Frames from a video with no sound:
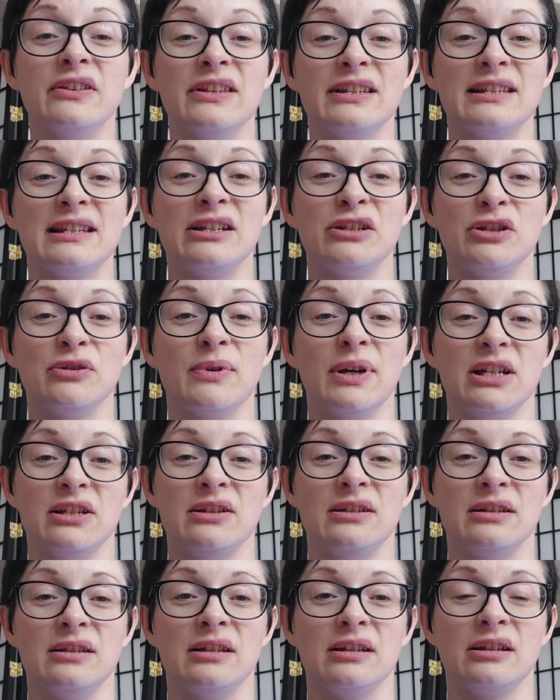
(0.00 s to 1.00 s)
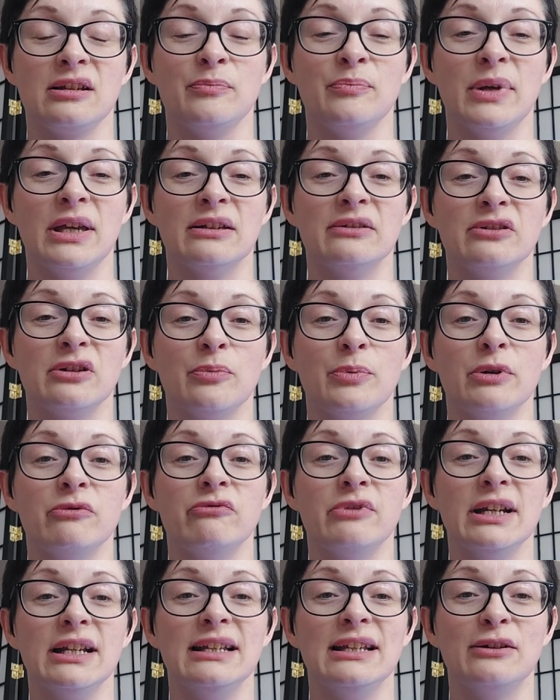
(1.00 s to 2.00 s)
are the situations that can build up
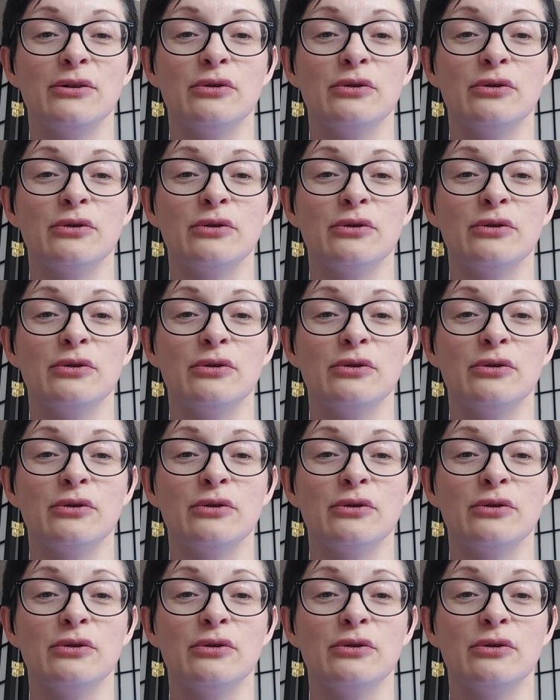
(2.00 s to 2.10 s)
and really